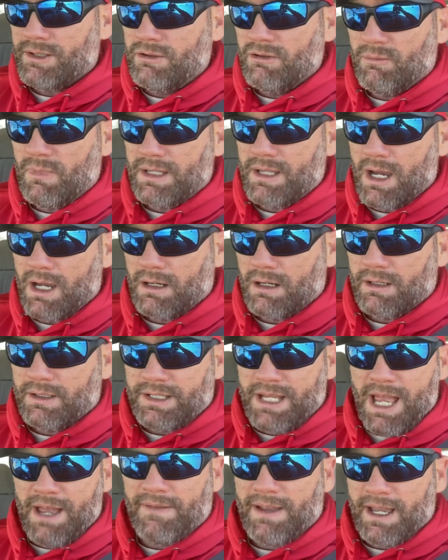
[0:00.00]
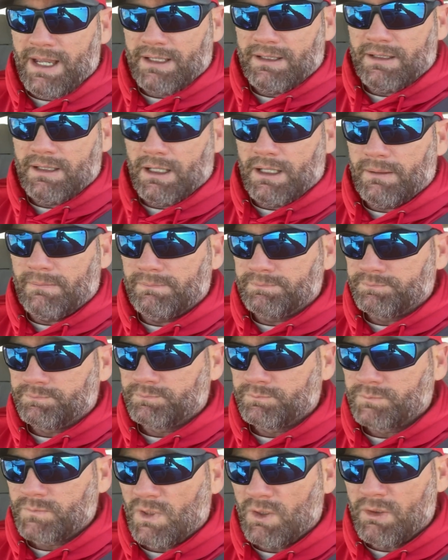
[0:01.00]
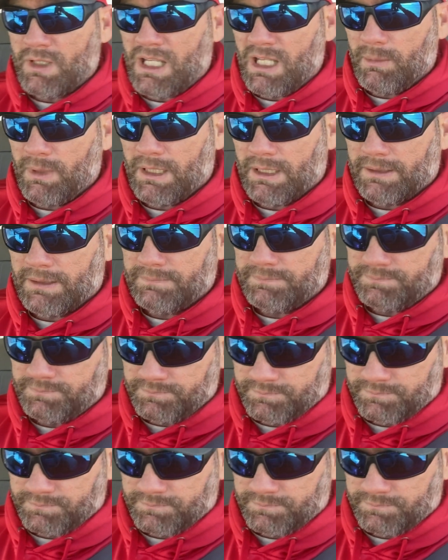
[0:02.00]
daughters have had leukemia.